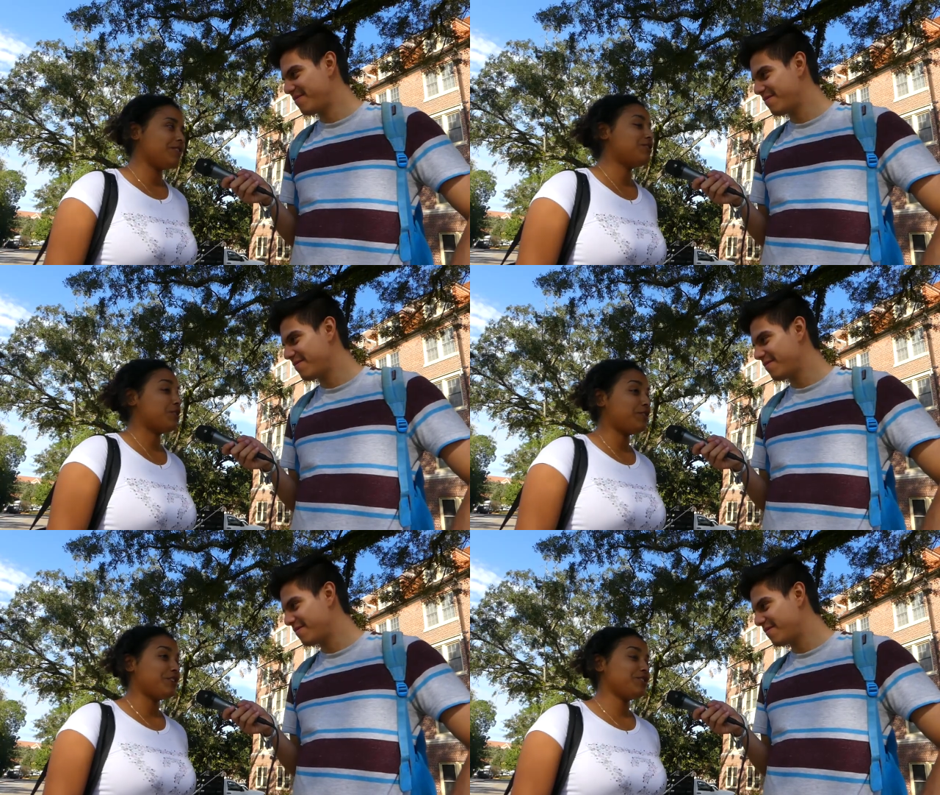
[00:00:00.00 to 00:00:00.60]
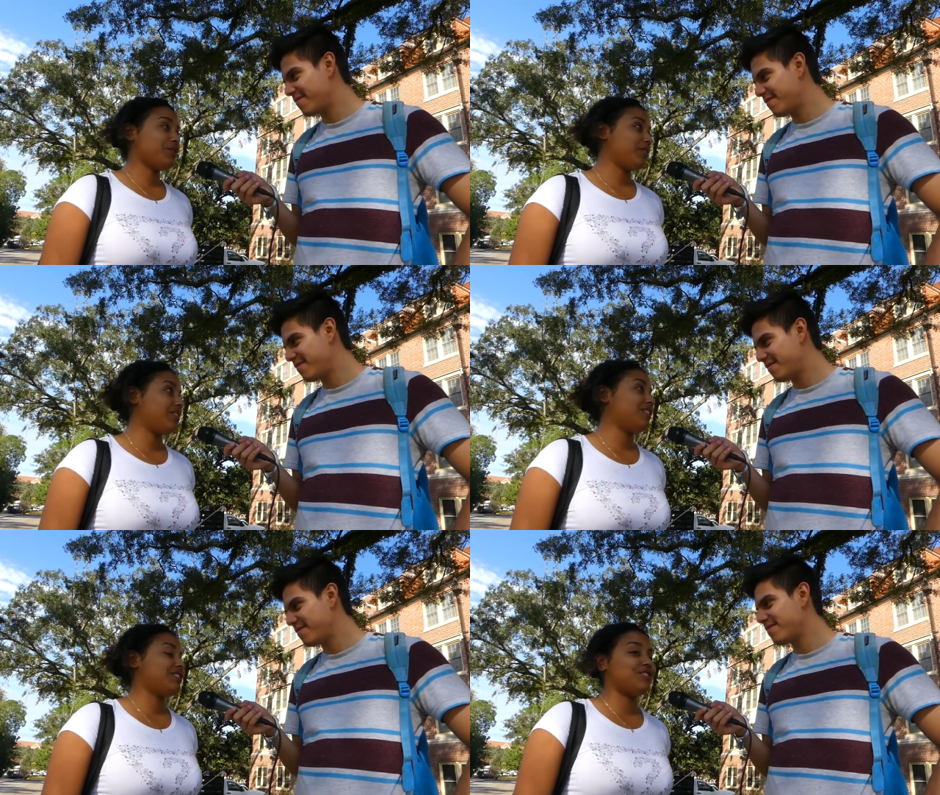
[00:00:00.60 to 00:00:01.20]
Speaker 1: So far, so
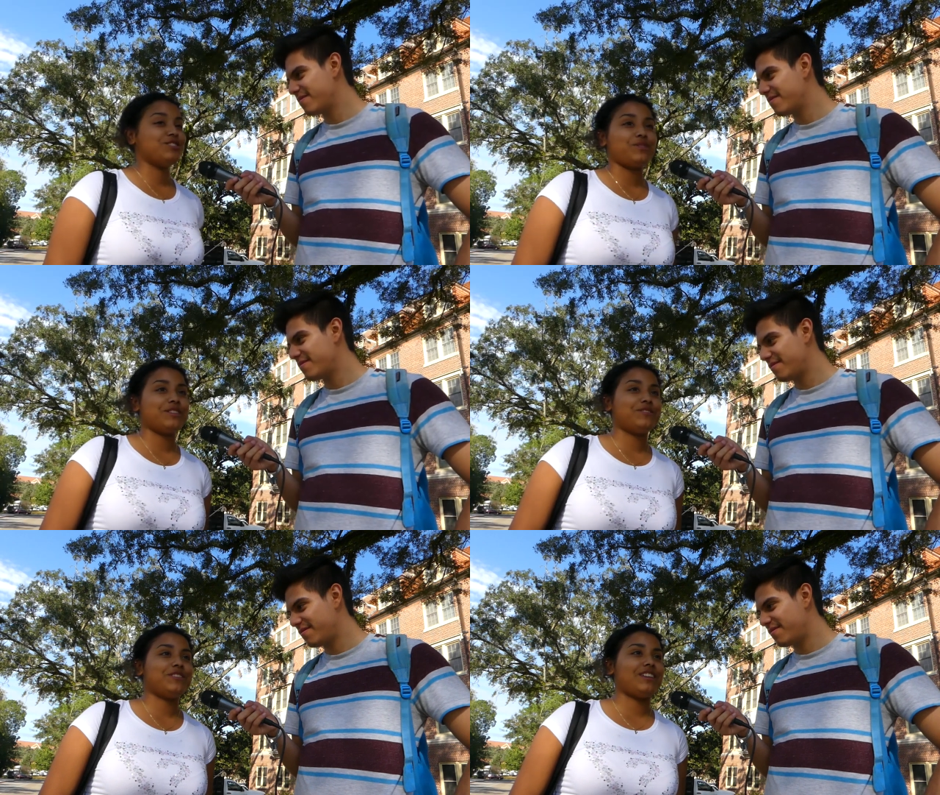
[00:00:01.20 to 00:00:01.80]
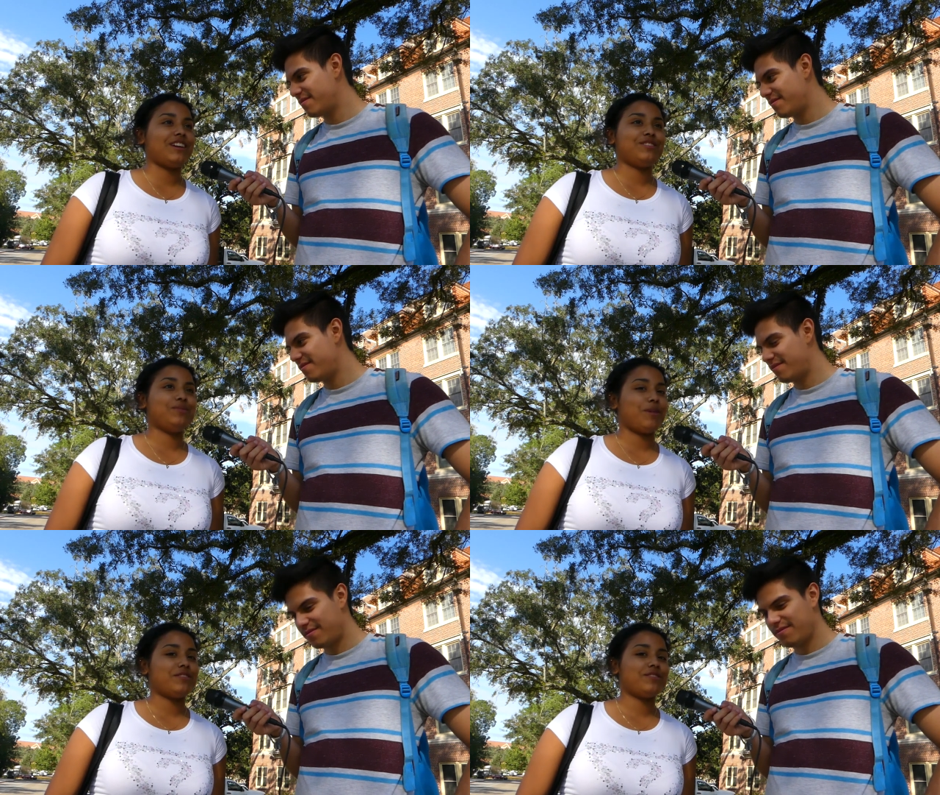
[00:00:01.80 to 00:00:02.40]
good. I just transferred like
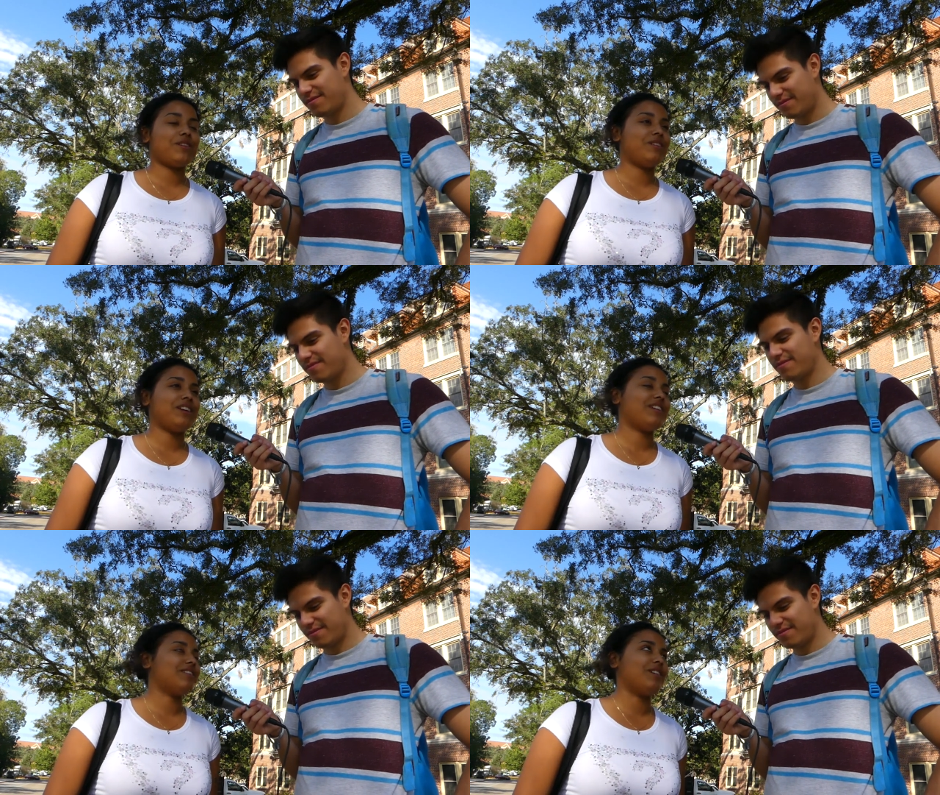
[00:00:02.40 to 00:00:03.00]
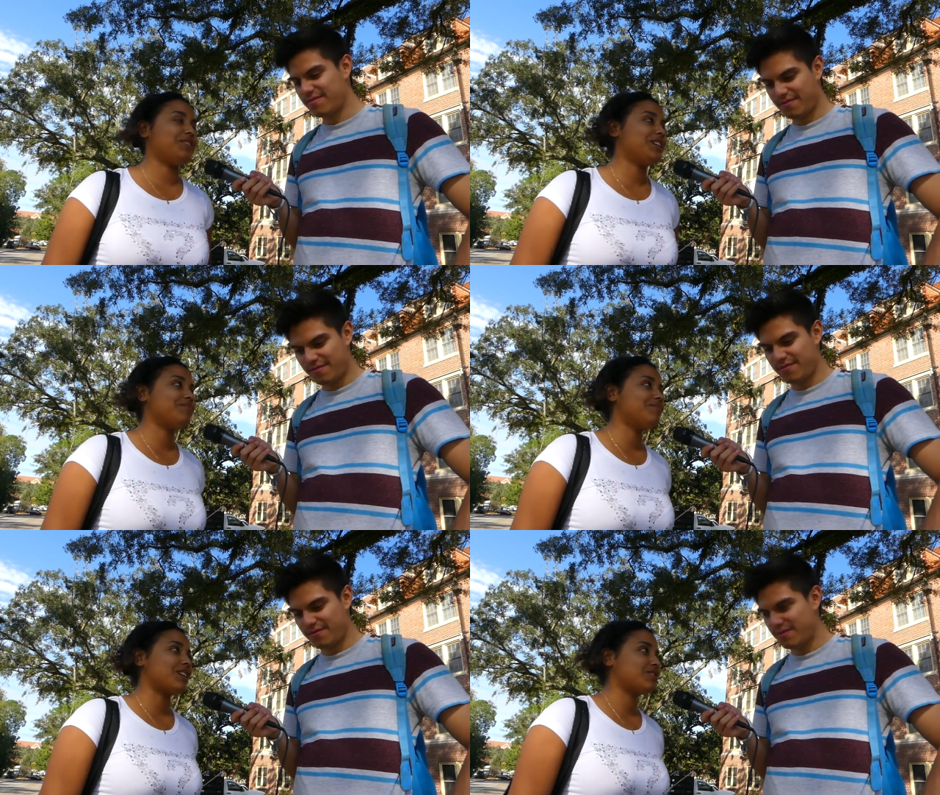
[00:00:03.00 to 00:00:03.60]
two months ago, and I love it.
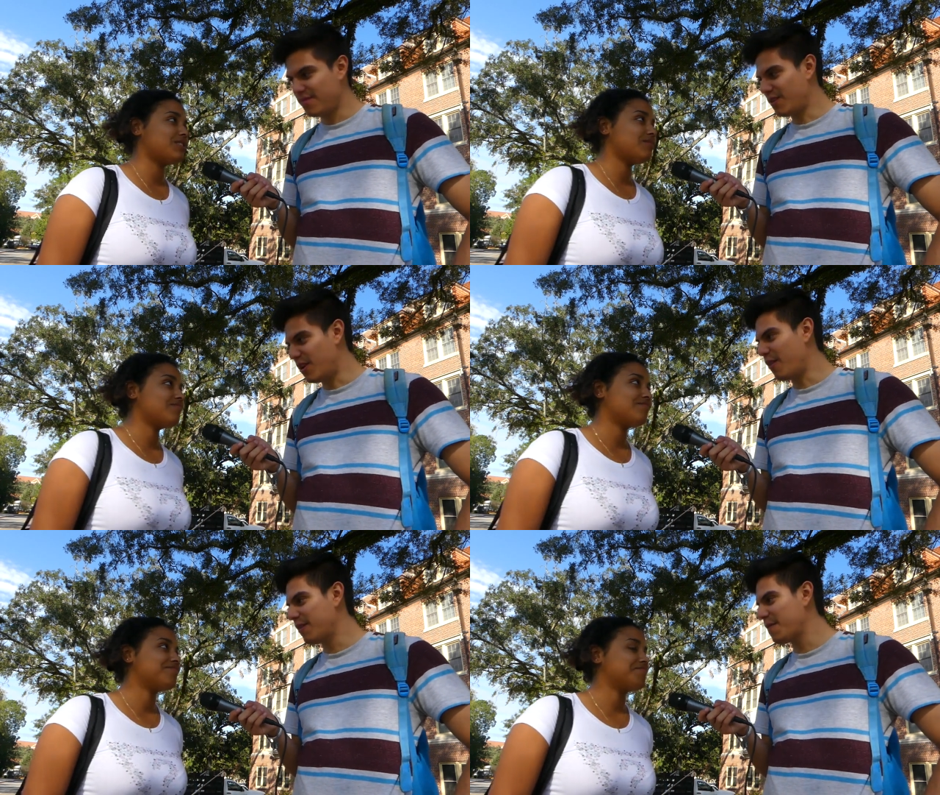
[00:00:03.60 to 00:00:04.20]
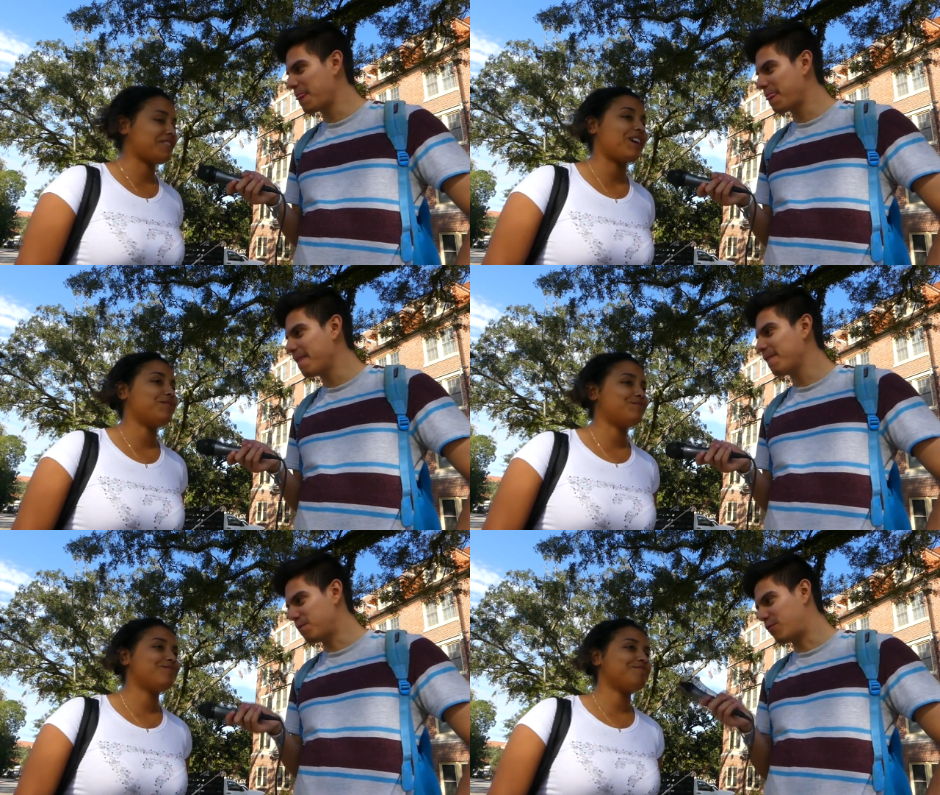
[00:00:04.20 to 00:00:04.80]
Actually,
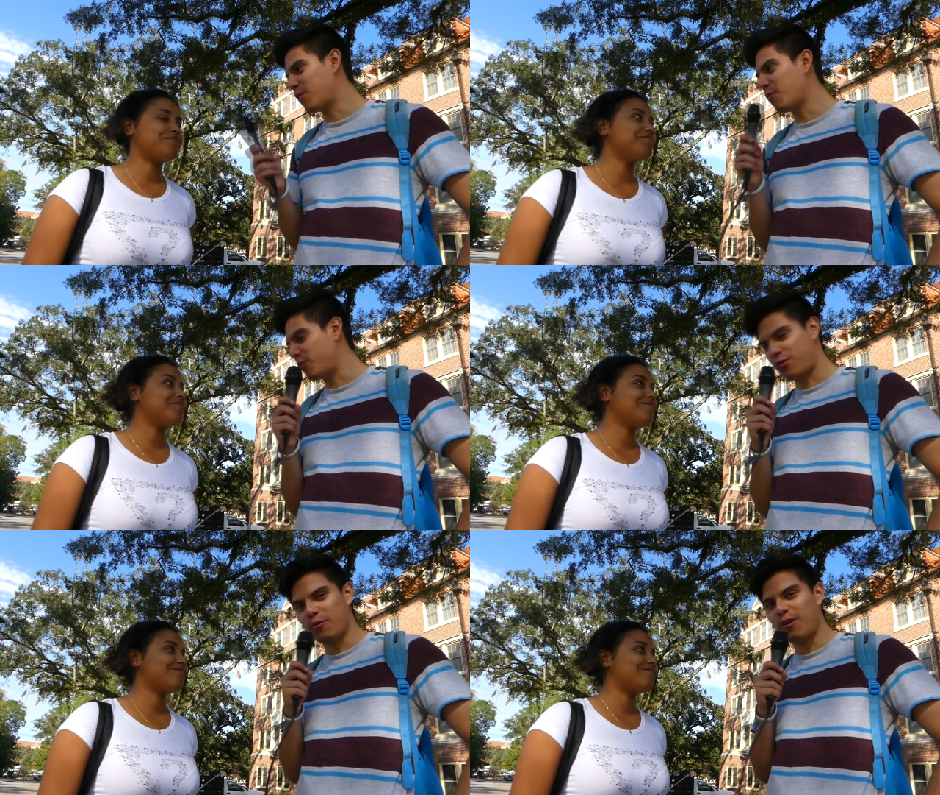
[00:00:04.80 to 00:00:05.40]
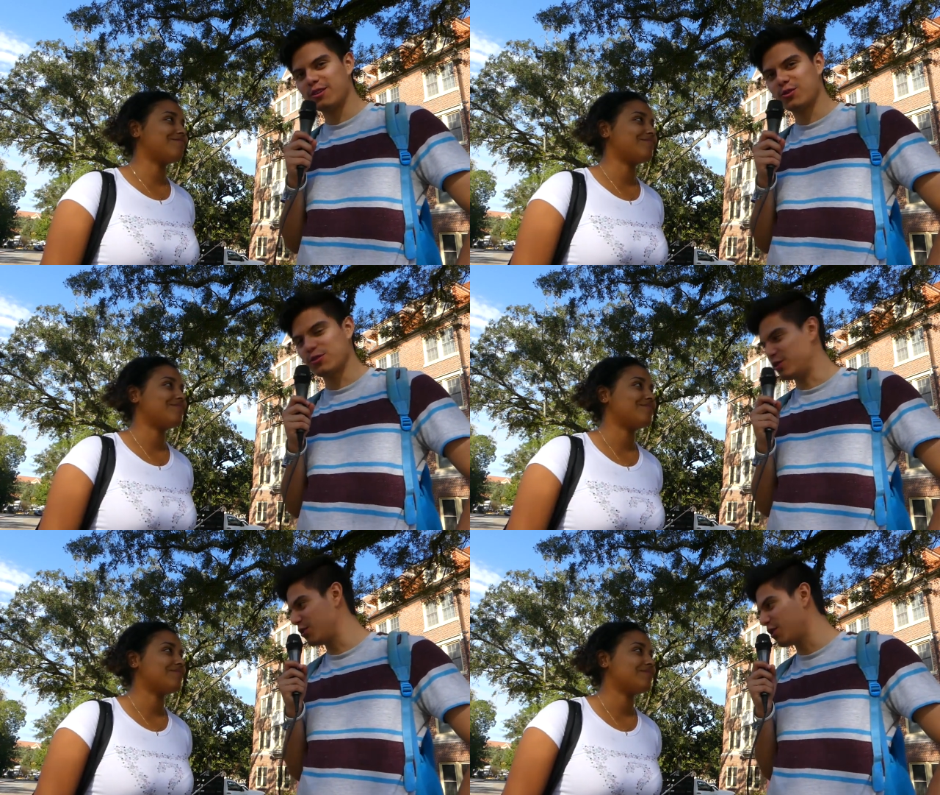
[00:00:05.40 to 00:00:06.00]
yeah.
Speaker 2: From from what
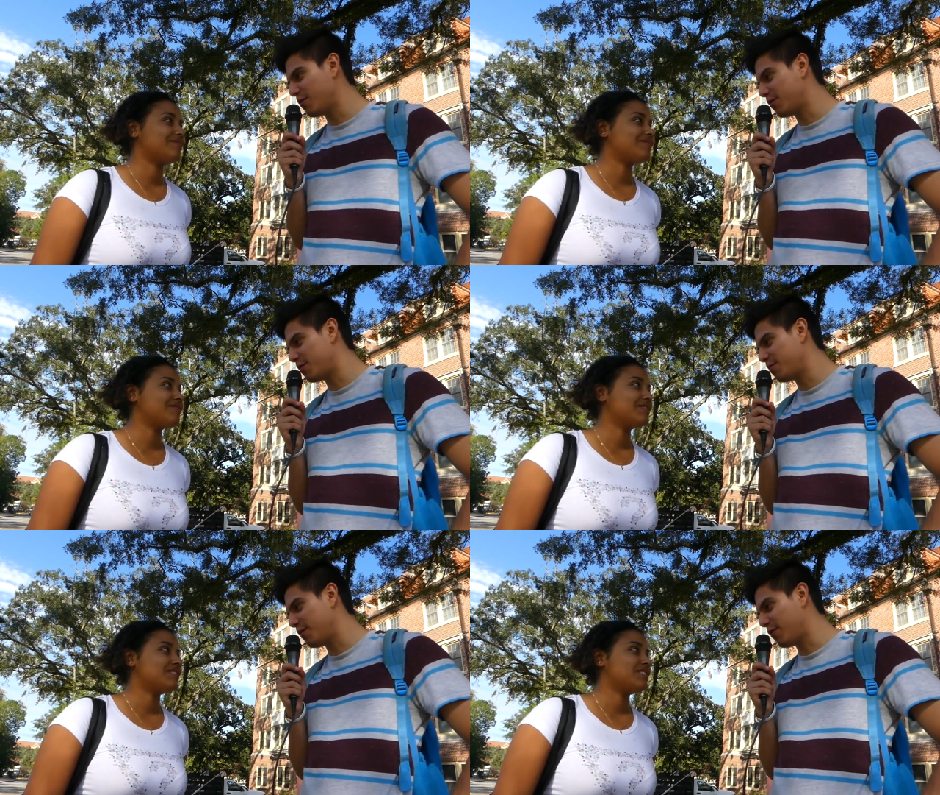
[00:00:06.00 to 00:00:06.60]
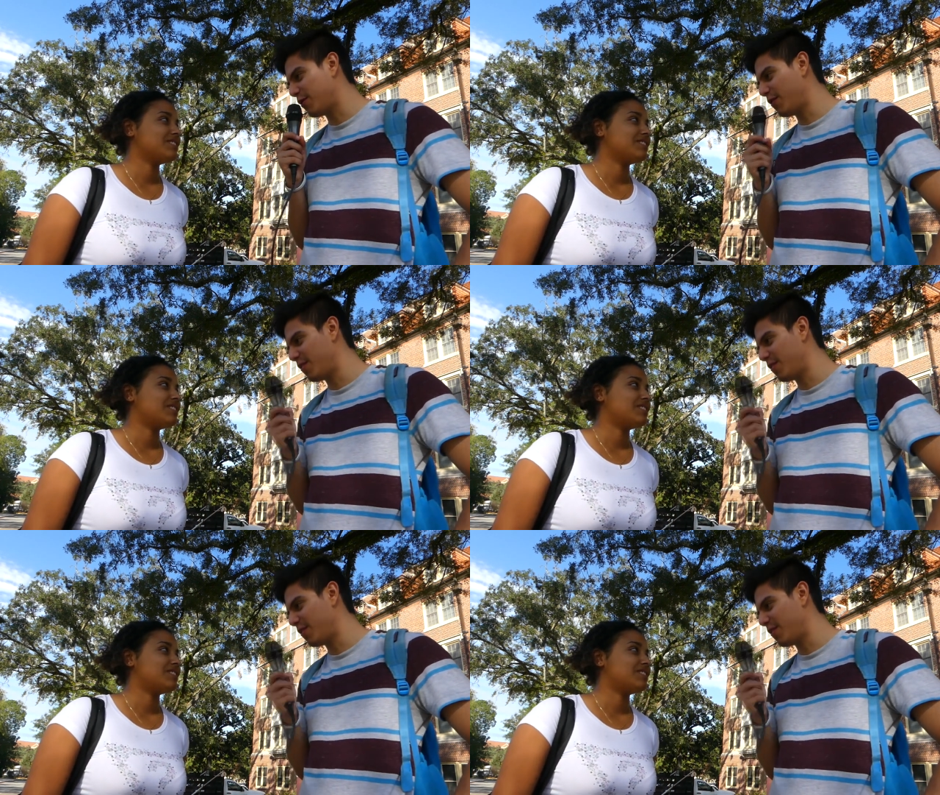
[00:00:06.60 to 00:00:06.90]
school did you come from before?